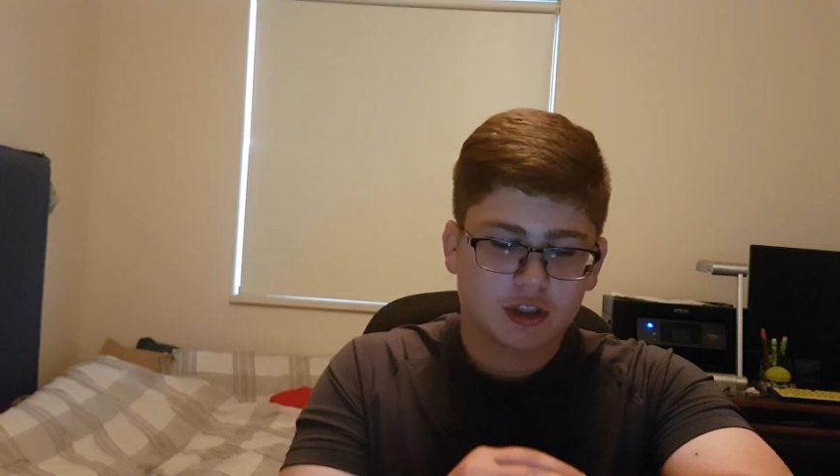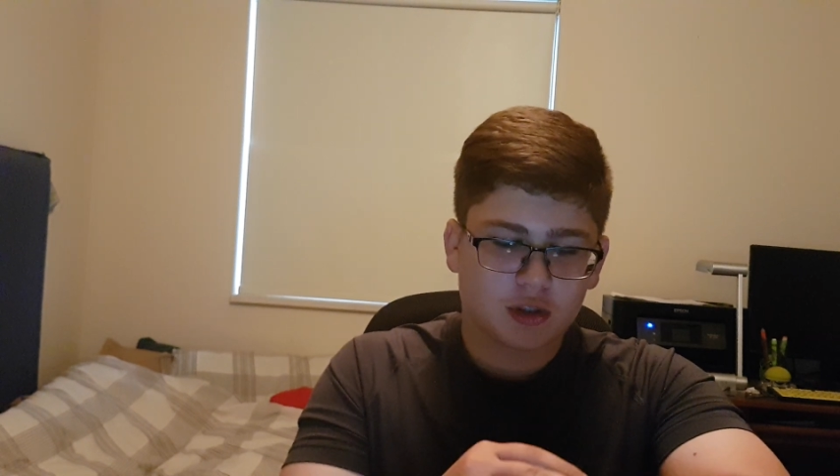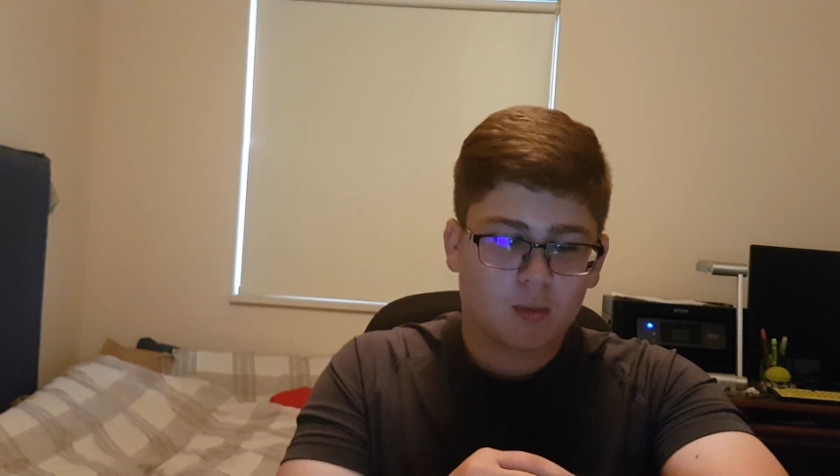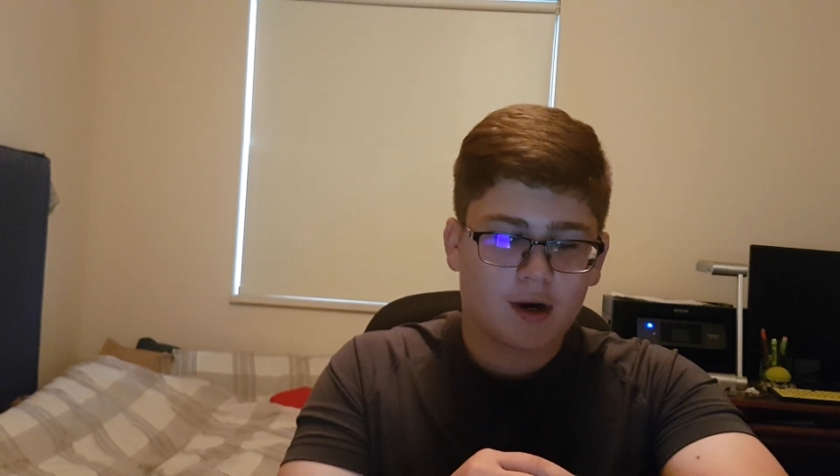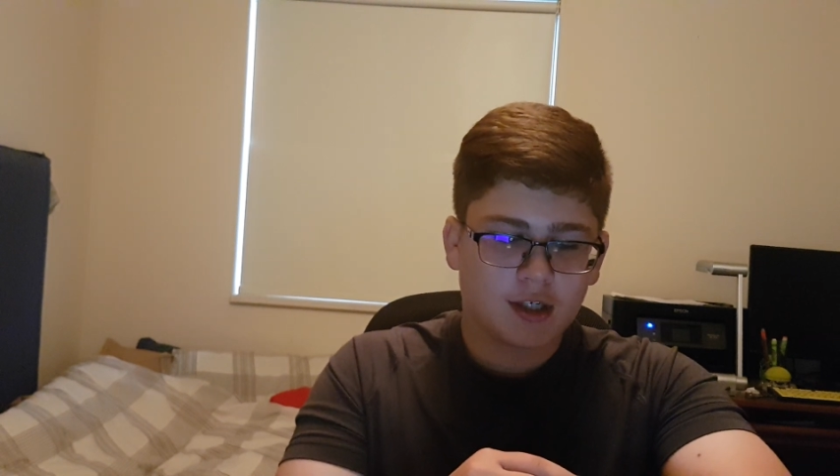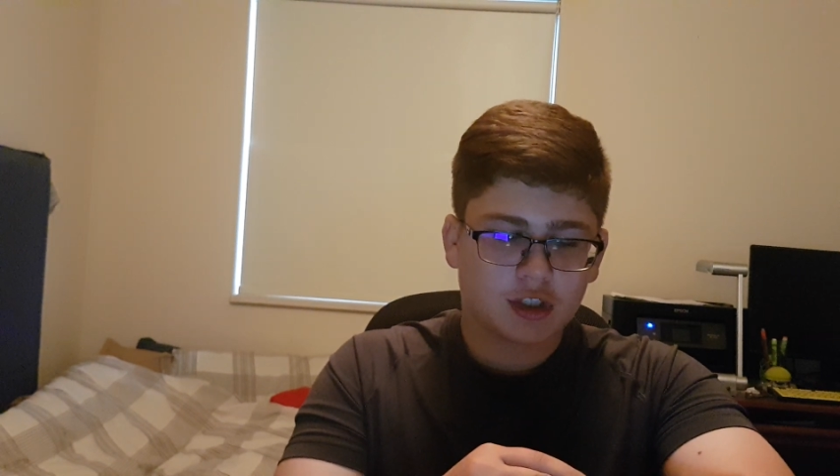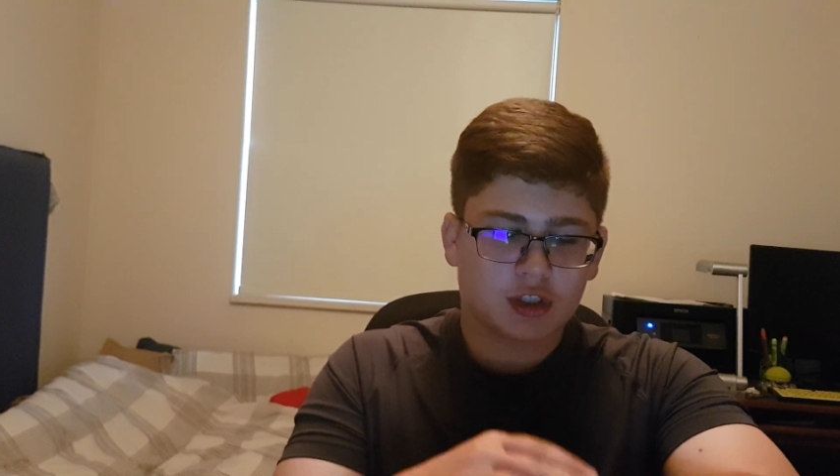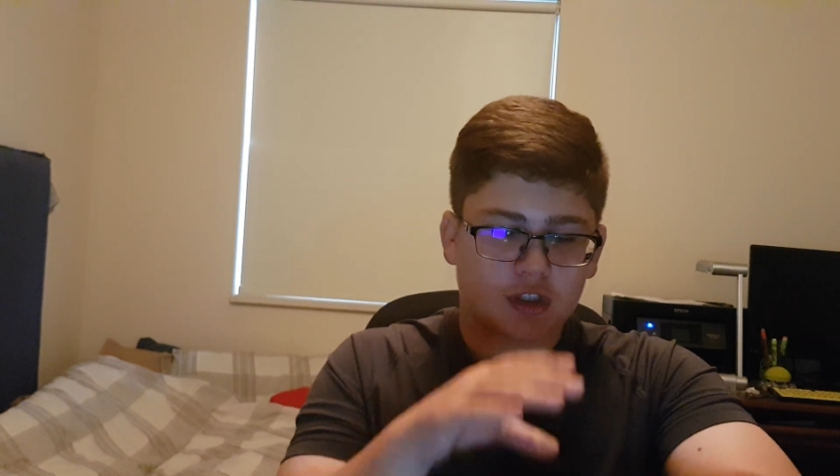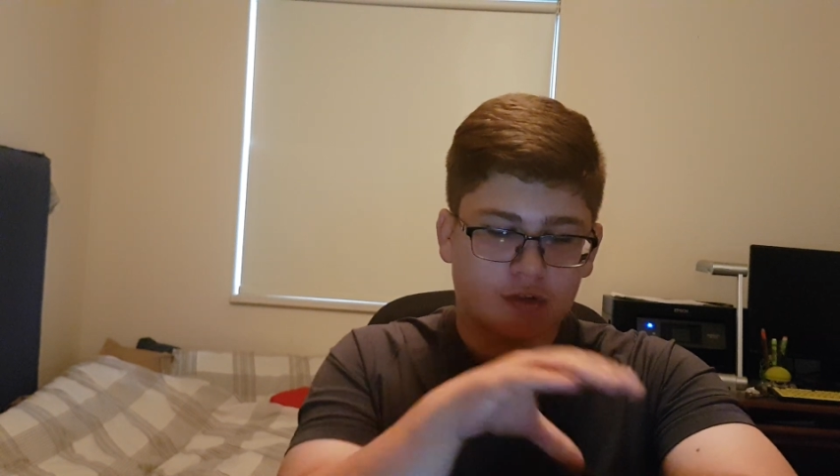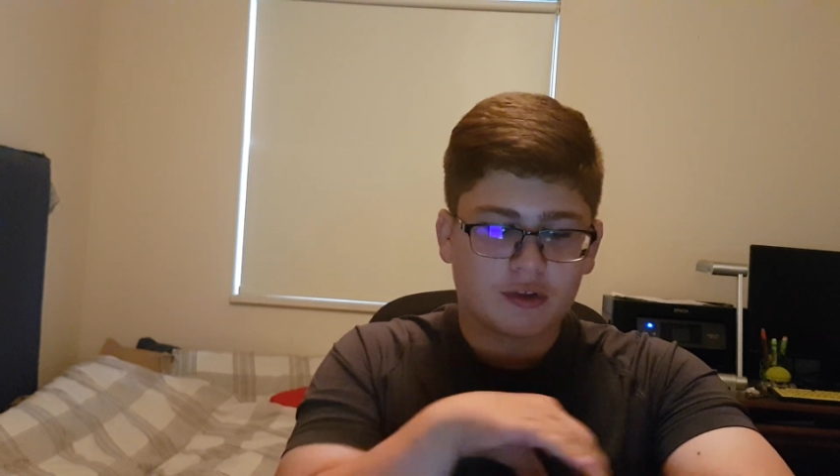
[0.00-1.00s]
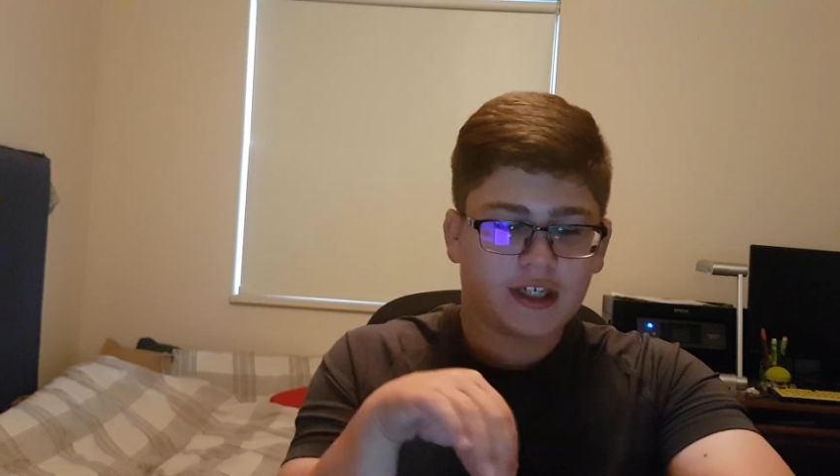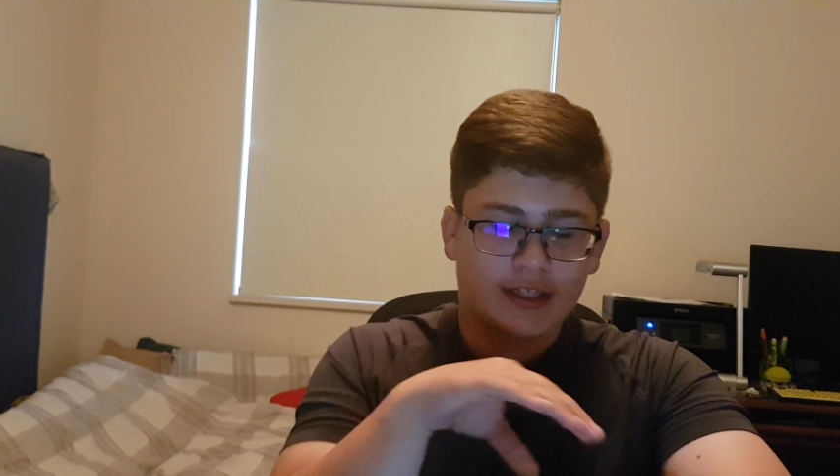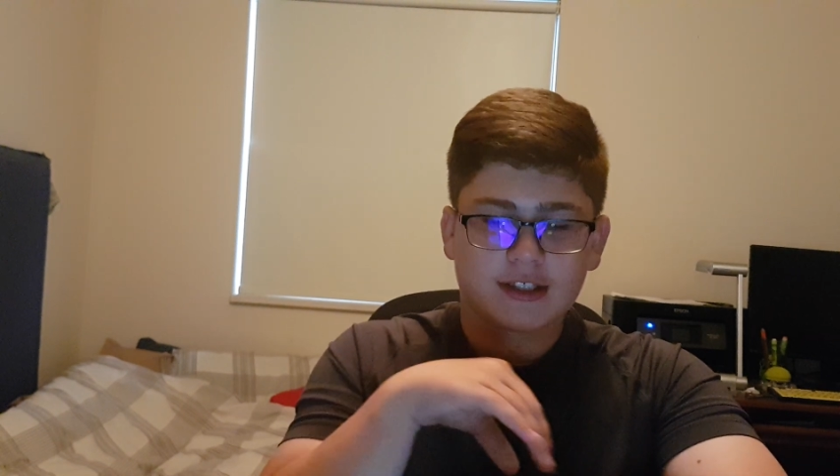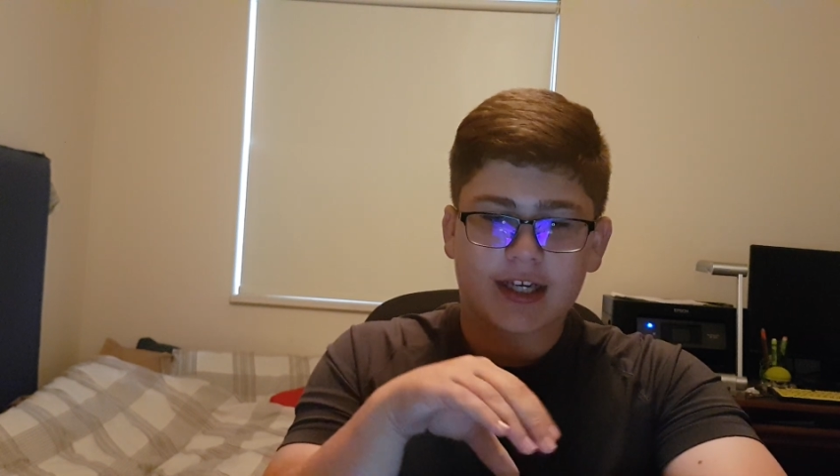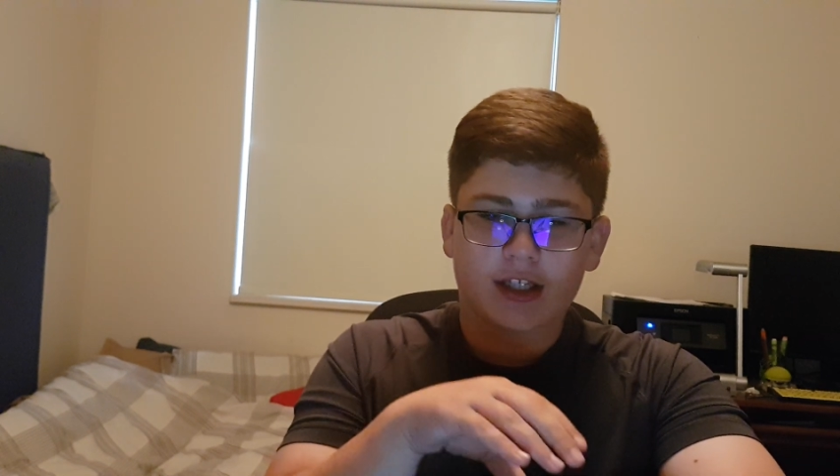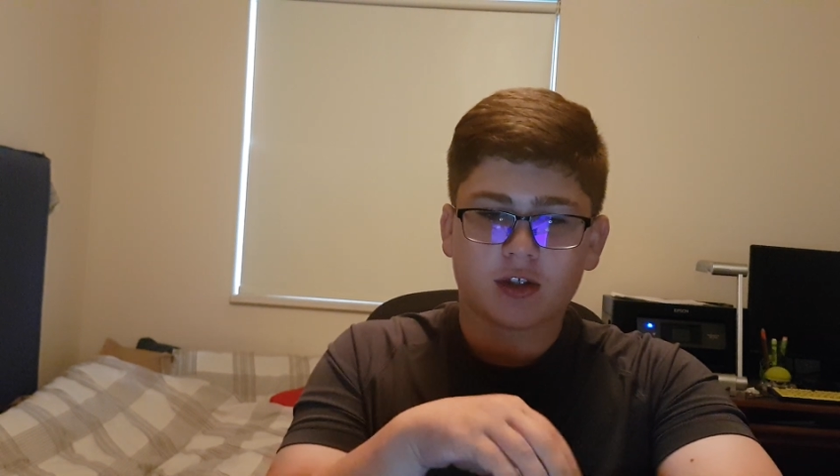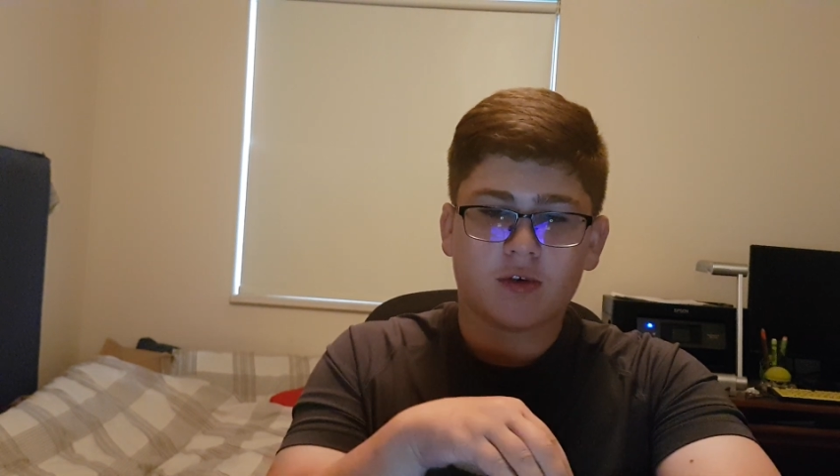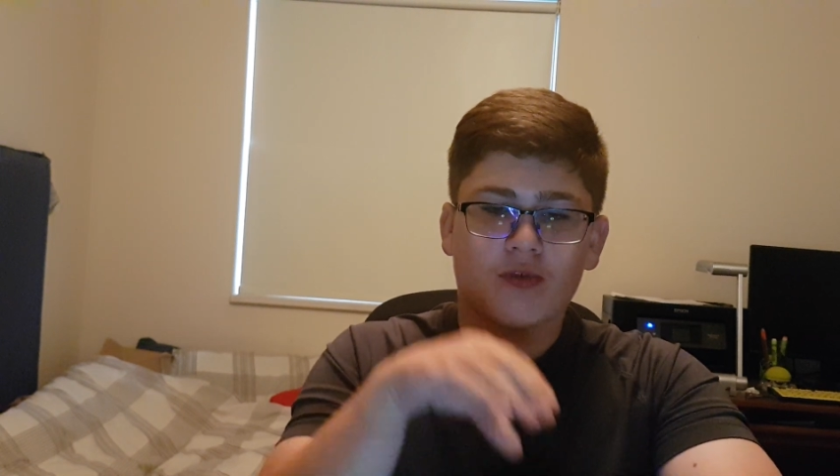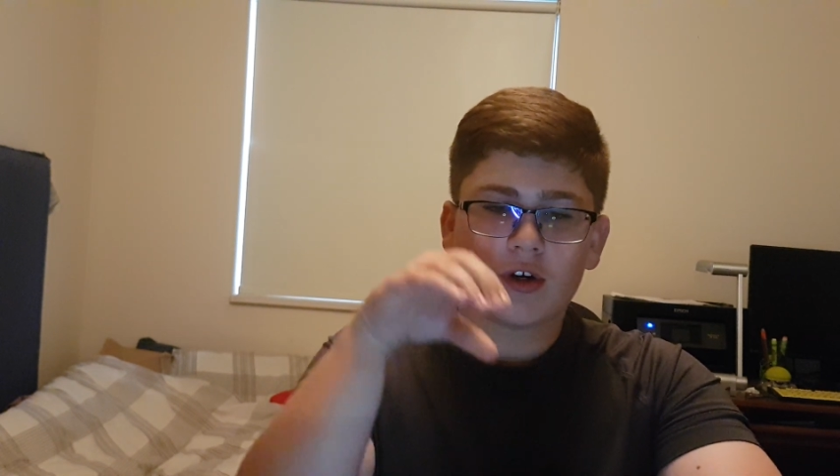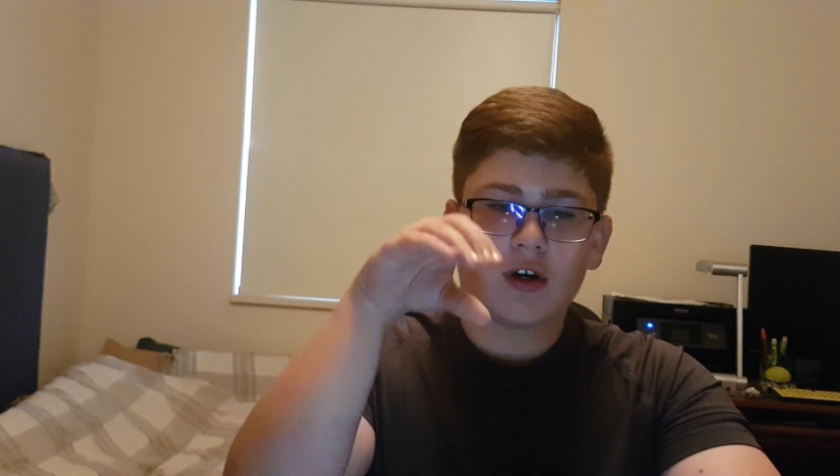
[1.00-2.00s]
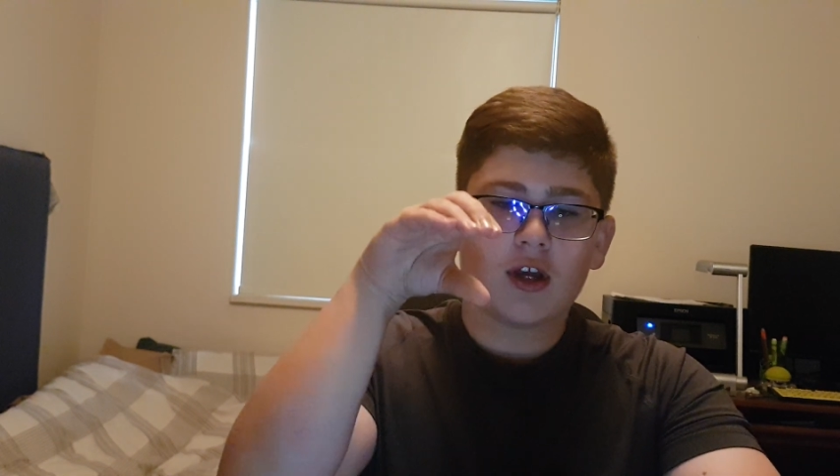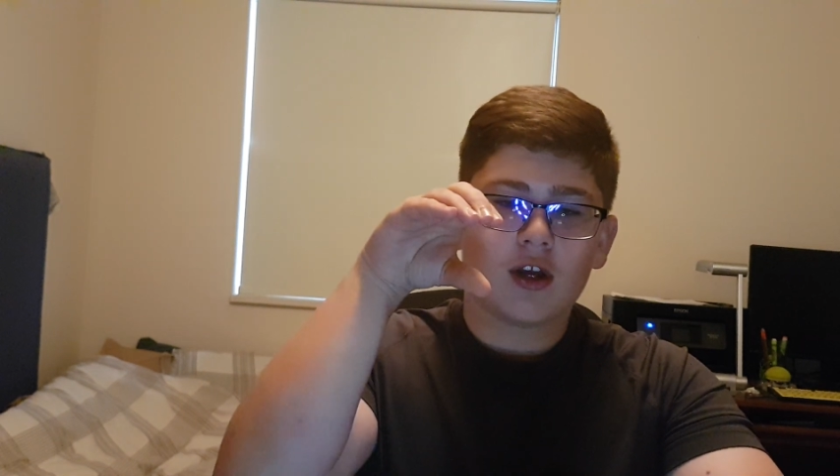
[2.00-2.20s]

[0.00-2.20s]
Your watch screen takes over,